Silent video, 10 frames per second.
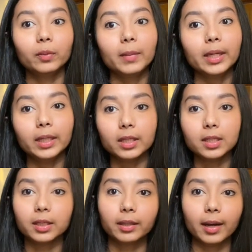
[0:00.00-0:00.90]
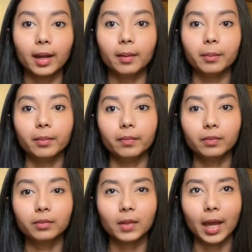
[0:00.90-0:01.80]
my Instagram
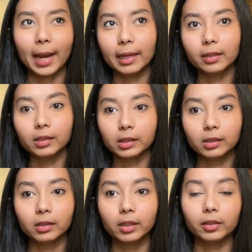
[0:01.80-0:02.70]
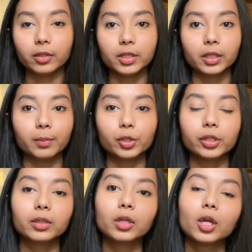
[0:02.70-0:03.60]
handle in the
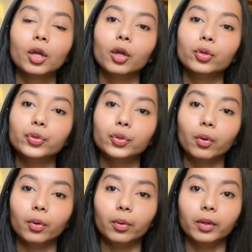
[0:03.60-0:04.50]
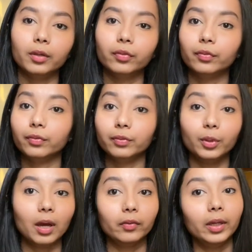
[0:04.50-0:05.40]
description. So if
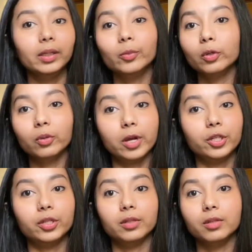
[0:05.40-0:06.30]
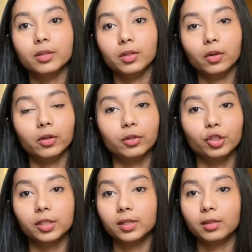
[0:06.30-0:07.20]
you have any more questions or
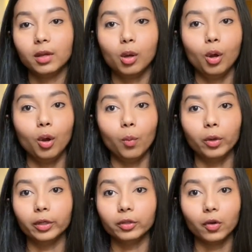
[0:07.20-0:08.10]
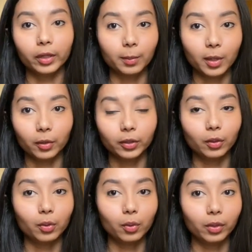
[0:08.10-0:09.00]
just want to talk about
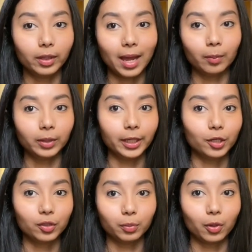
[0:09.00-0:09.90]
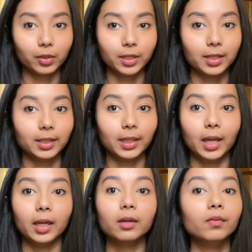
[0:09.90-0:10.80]
the whole application process
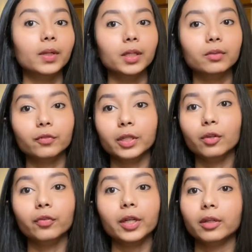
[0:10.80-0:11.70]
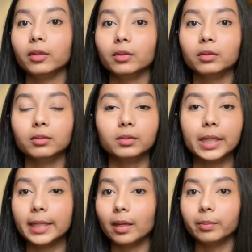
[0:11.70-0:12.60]
again, then feel free to
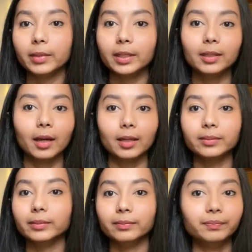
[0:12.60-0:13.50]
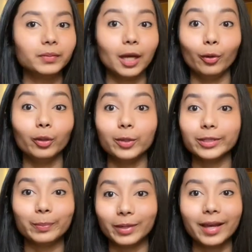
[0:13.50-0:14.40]
DM me and I'll
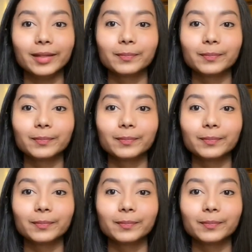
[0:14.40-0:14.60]
always reply.